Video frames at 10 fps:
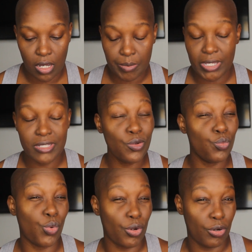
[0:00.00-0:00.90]
is a
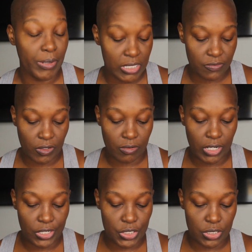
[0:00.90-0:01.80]
water-based
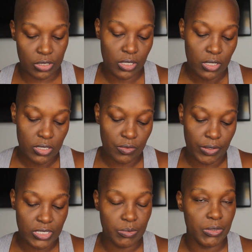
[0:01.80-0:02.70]
foundation, so
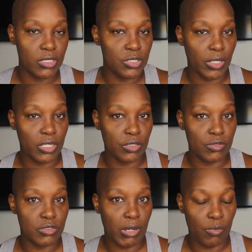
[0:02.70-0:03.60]
I typically try to
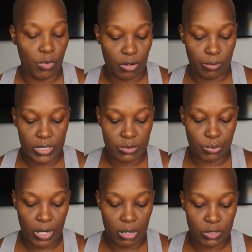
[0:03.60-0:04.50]
use my water-based
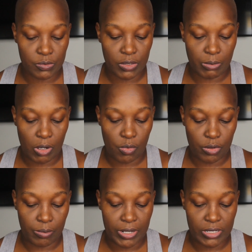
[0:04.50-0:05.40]
primers with my
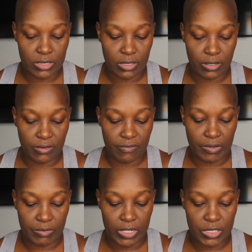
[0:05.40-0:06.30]
water-based
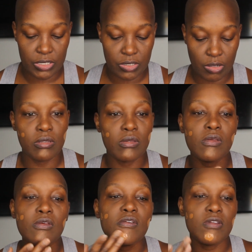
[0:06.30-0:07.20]
foundation. So,
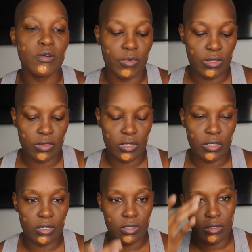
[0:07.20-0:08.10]
and one
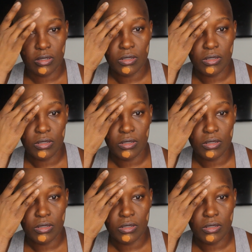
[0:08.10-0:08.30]
thing